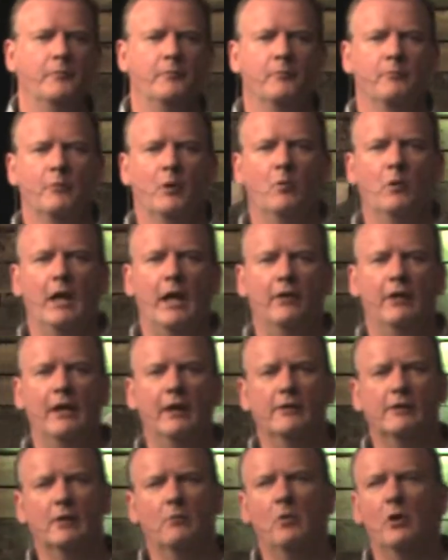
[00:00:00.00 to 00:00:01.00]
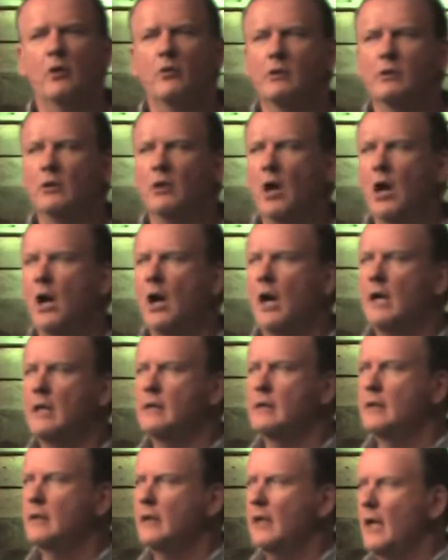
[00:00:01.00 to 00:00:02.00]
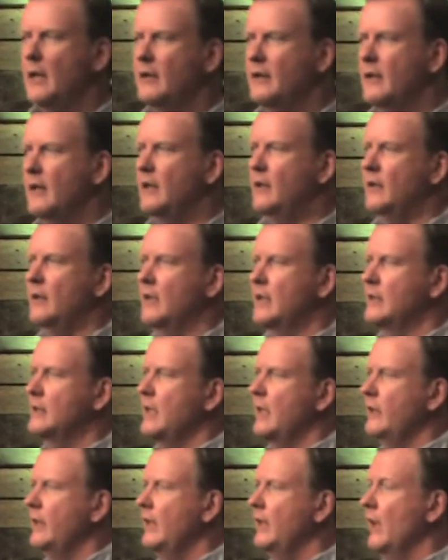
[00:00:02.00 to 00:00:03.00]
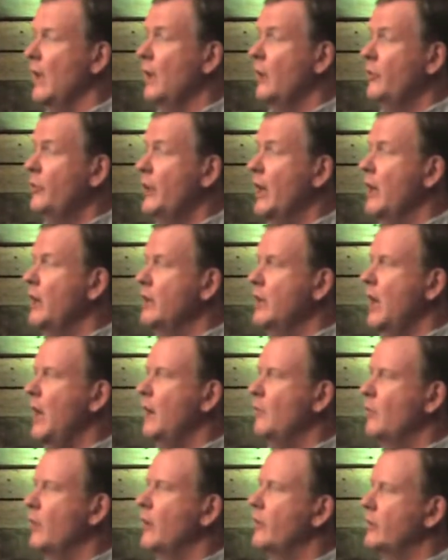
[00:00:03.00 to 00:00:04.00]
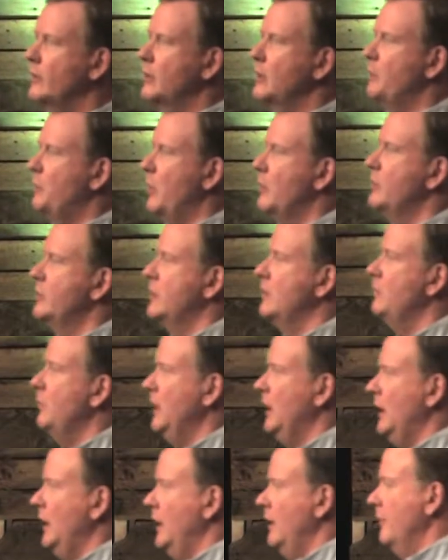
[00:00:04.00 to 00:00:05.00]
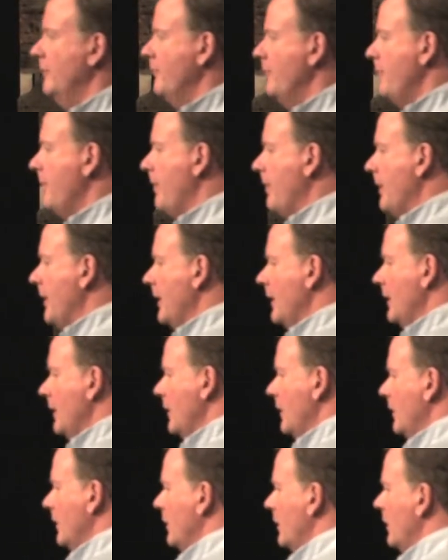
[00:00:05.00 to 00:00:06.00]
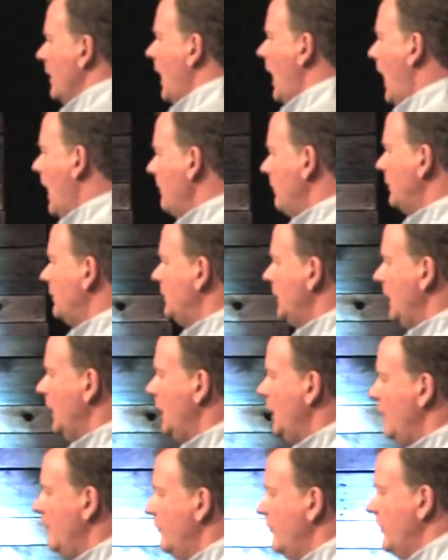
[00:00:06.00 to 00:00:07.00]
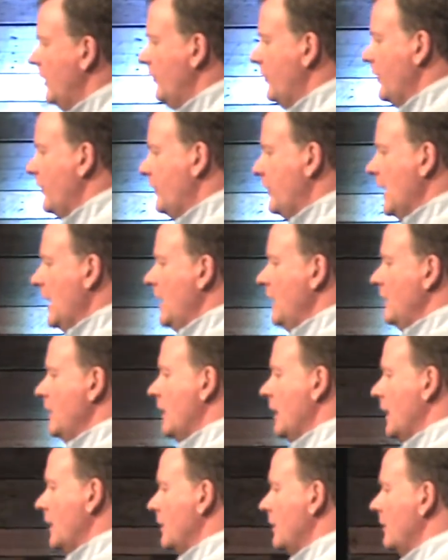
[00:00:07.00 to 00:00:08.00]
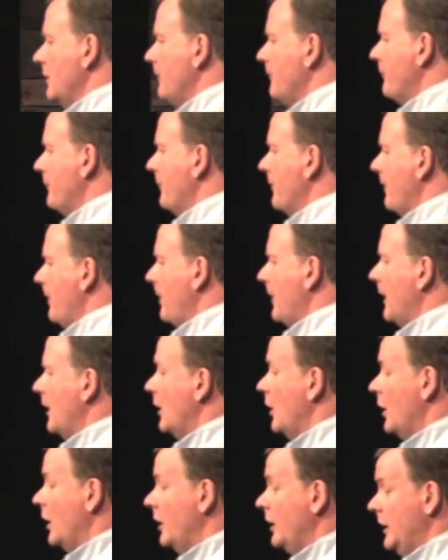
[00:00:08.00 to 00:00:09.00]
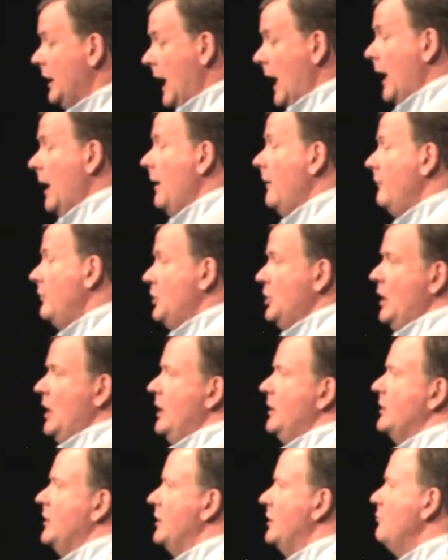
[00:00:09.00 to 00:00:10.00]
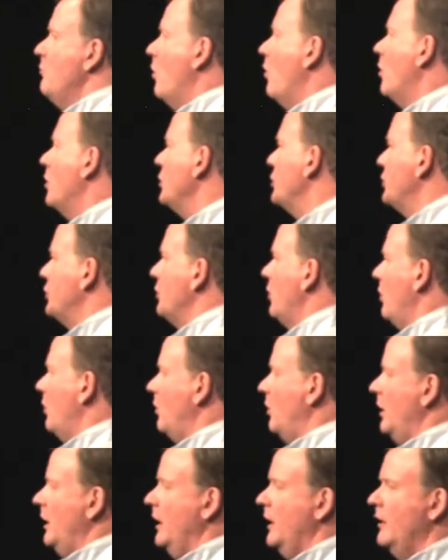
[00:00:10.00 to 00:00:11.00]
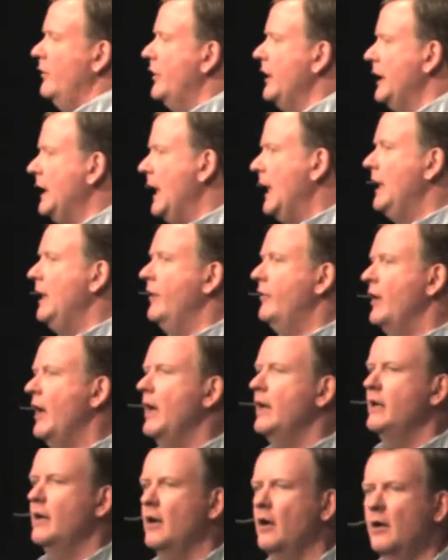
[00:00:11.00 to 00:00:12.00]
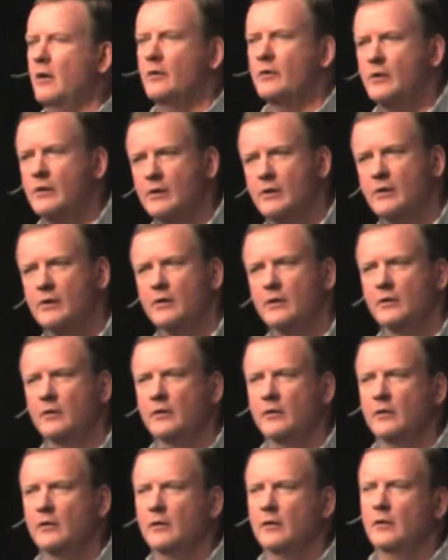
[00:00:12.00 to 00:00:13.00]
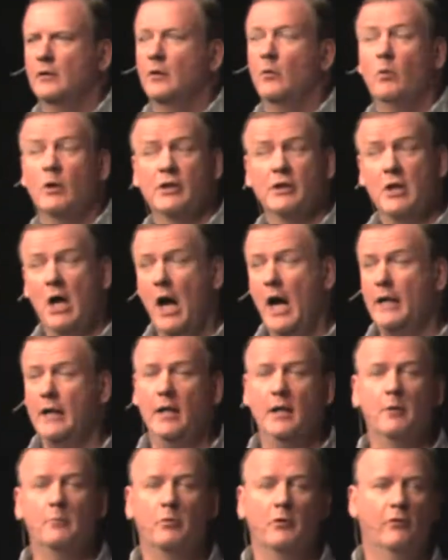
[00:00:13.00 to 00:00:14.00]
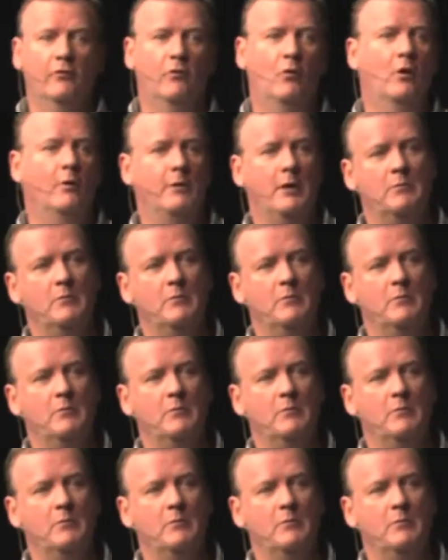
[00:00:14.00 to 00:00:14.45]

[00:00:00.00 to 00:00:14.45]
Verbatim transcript: But when I think of someone who's lost, I think this I think they're not where they're supposed to be. I believe that the thing that gave Jesus more joy than anything else was not him performing